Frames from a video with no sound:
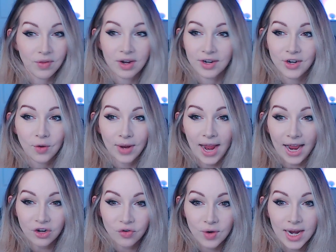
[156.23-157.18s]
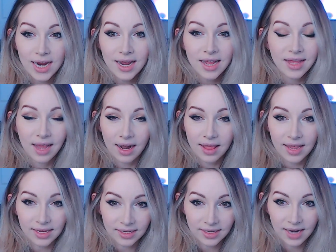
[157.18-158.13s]
There's no cat tree, none of
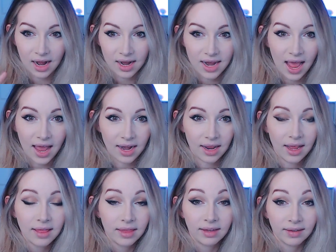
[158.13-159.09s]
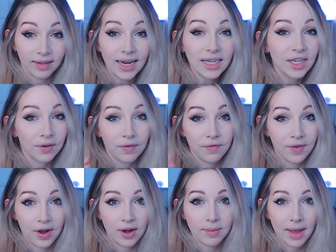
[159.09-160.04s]
this, none. These lights are
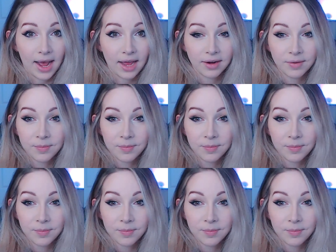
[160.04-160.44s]
very bad.